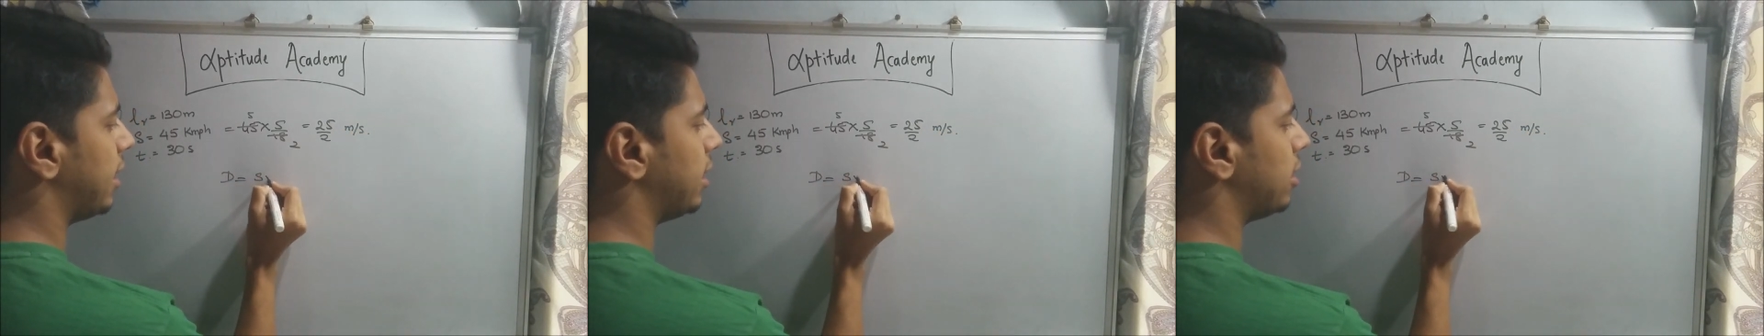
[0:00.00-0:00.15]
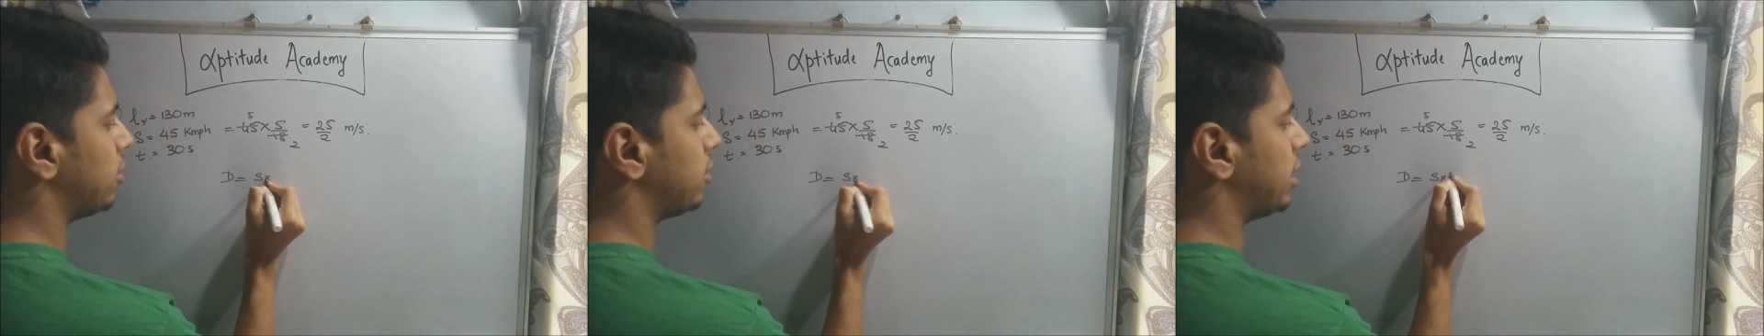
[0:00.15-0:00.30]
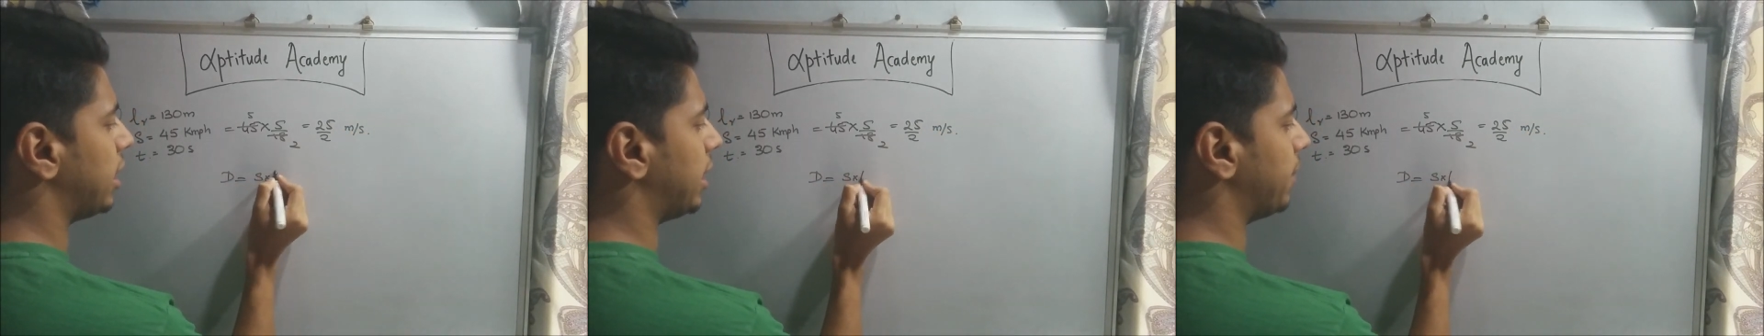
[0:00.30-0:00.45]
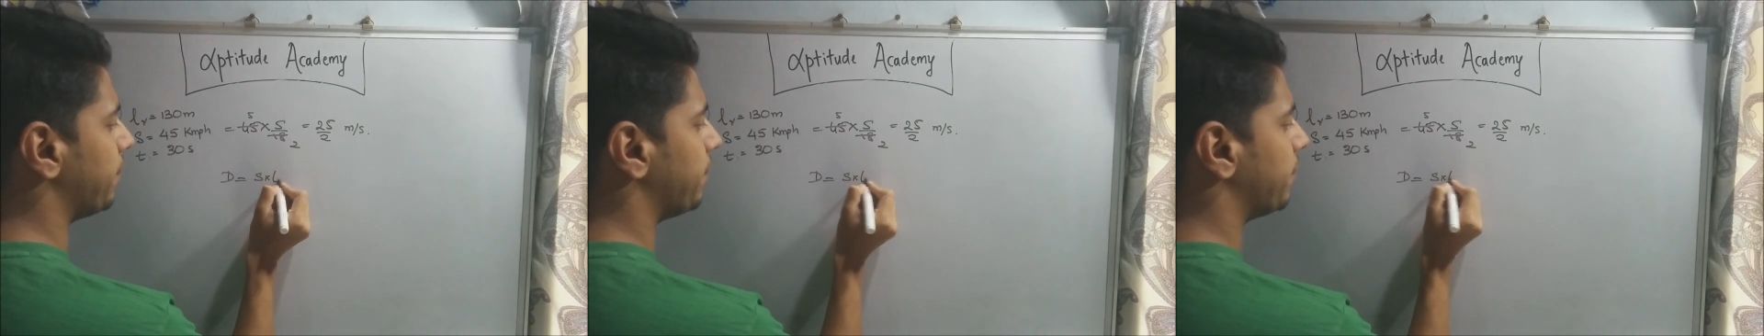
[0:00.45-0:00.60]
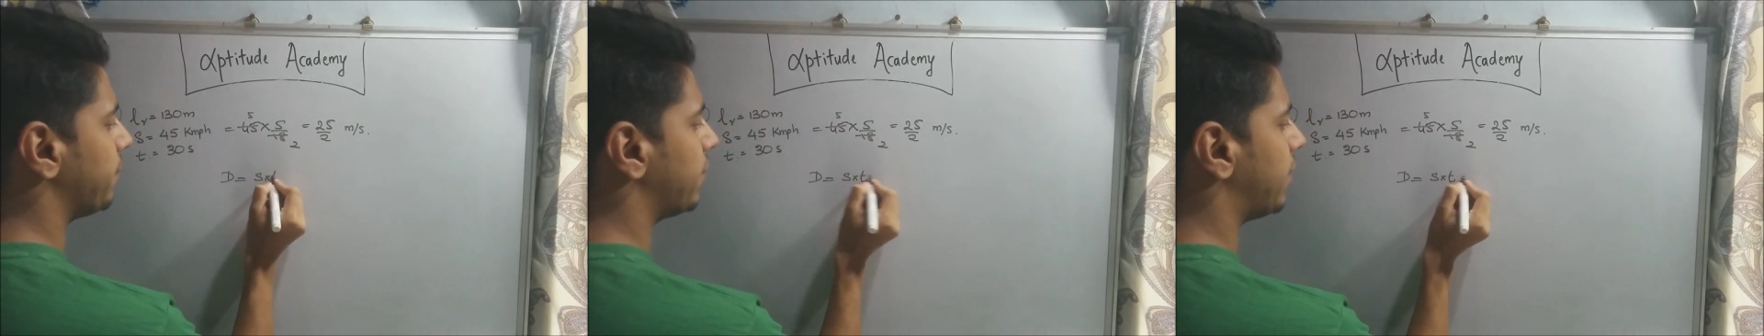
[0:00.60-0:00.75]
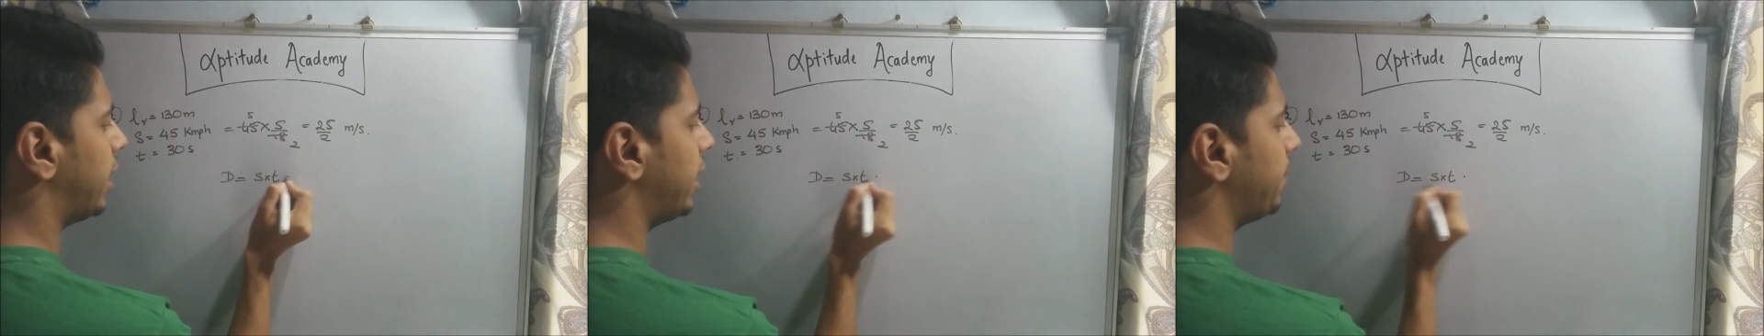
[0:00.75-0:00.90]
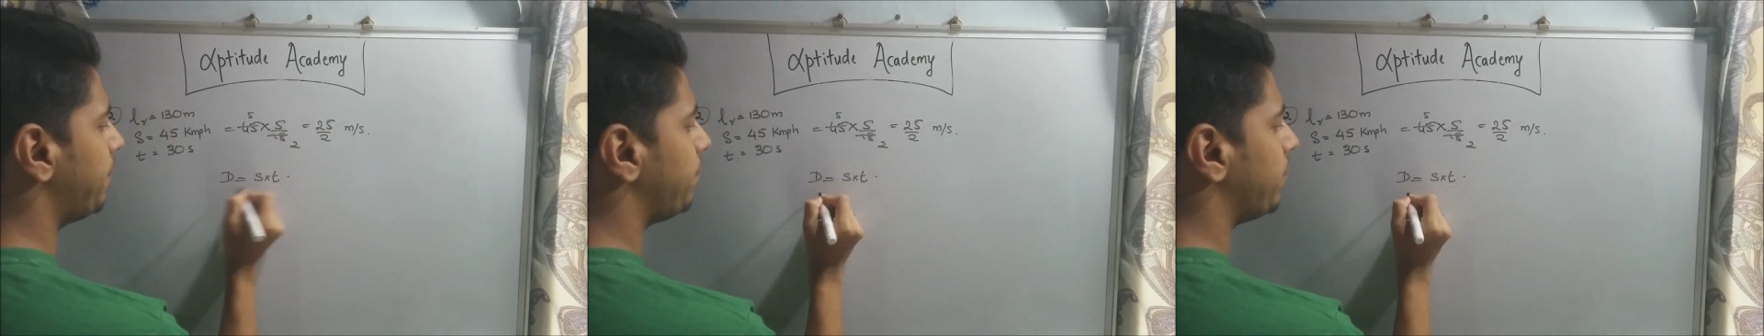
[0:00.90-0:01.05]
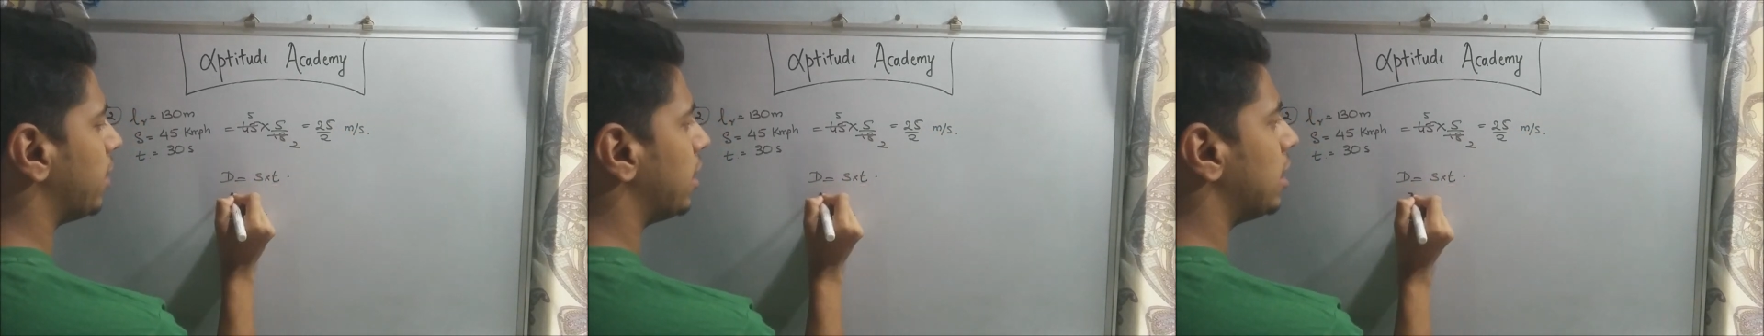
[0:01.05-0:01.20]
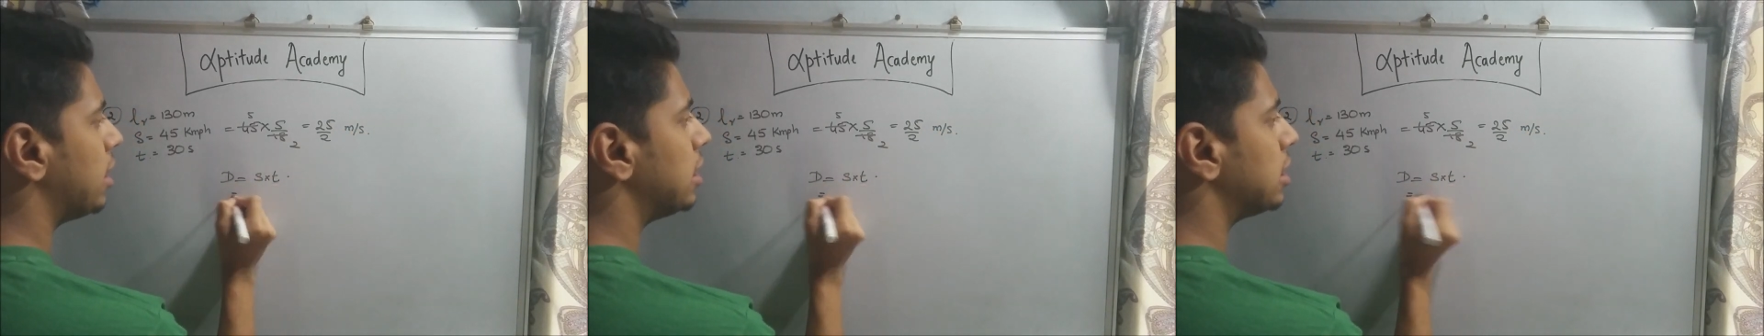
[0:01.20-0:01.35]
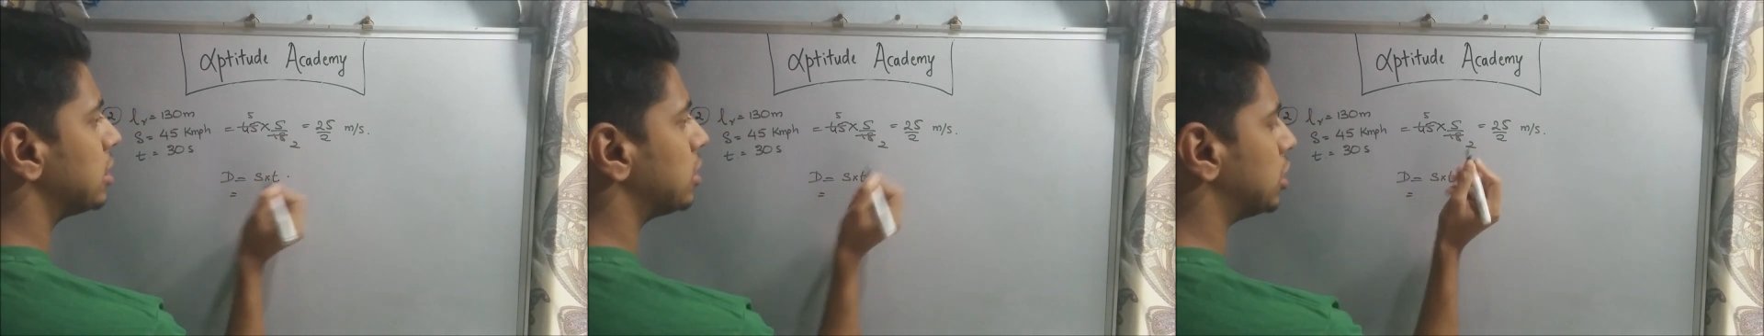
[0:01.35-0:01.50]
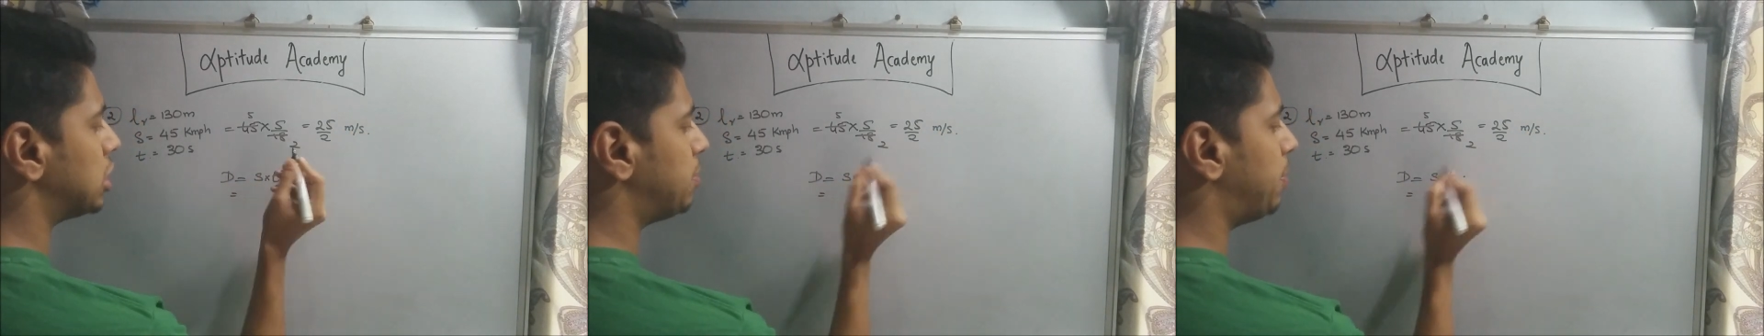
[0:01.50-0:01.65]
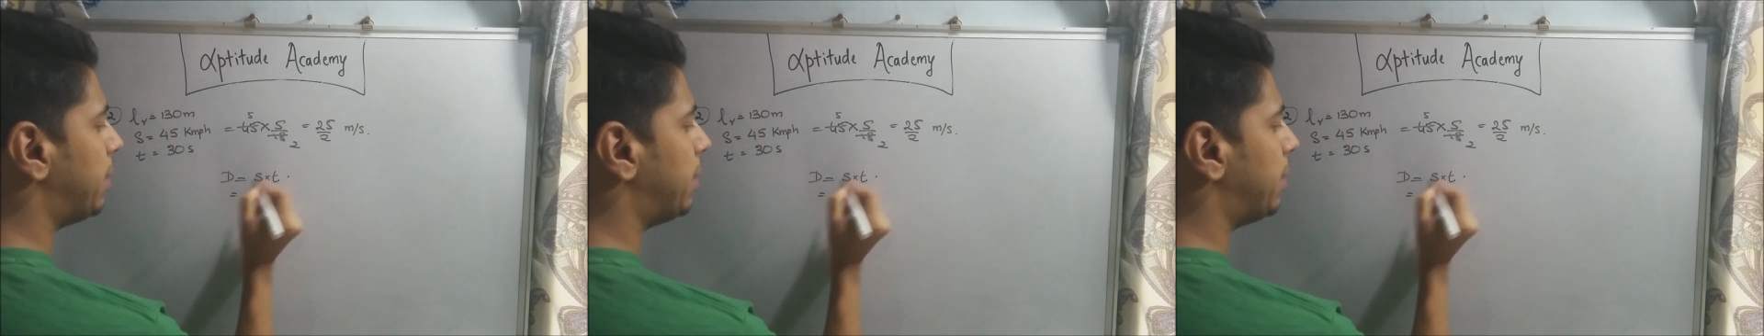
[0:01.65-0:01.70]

into T, right? So